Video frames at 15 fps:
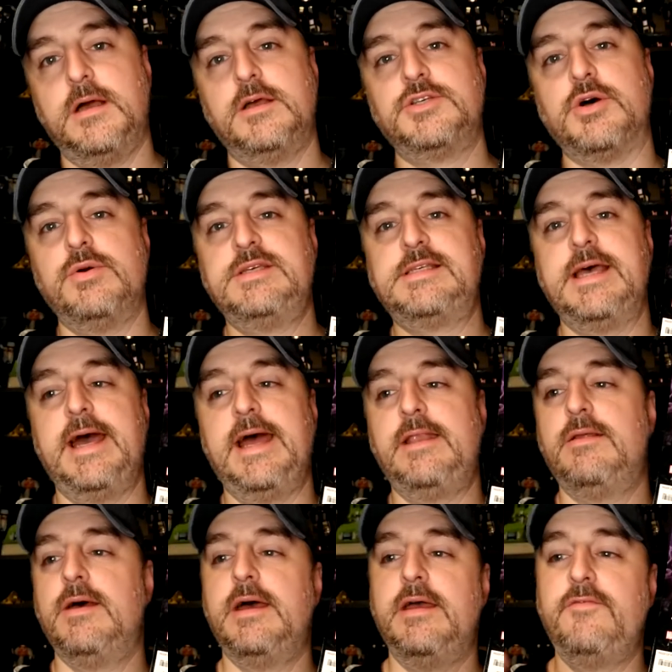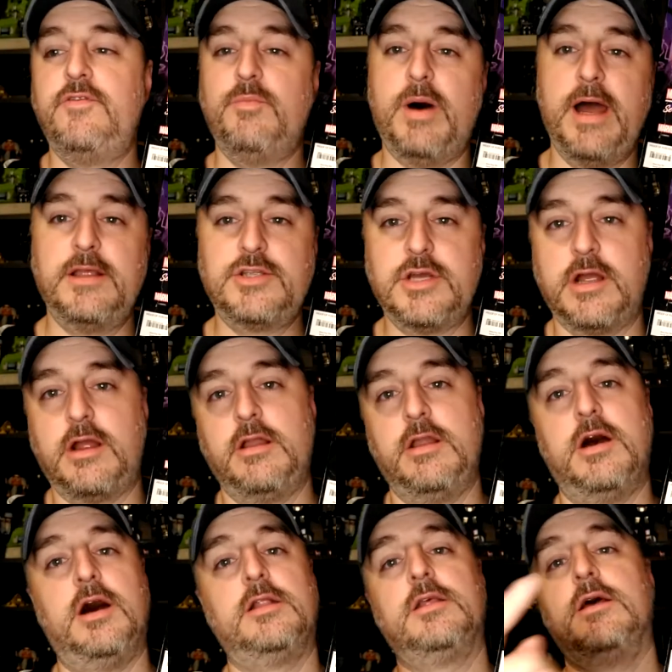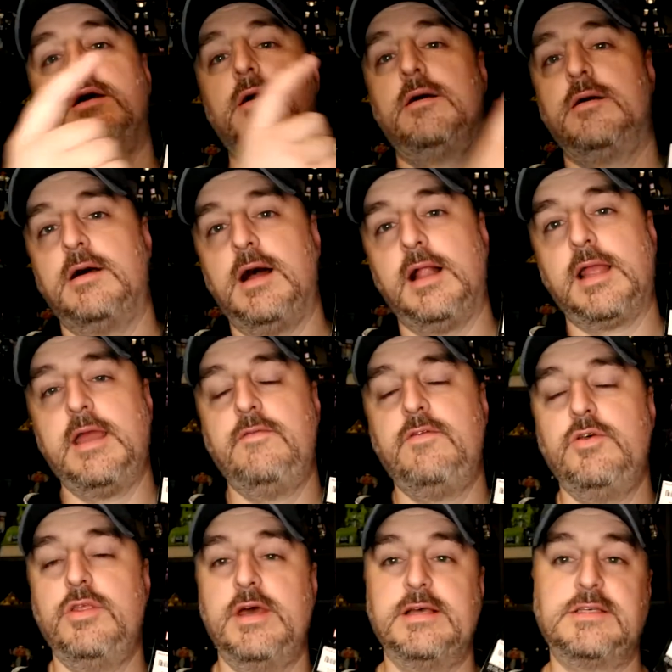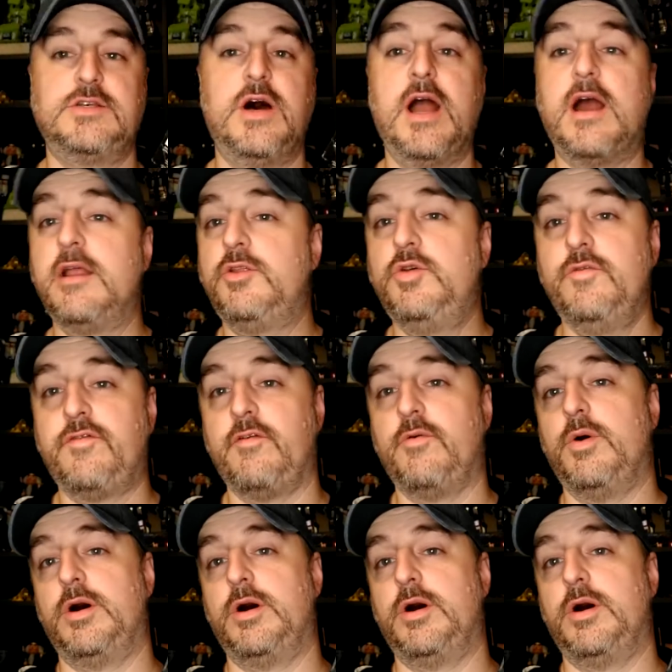So we said, if you buy the Juggernaut, I'll give you this. So I got a two for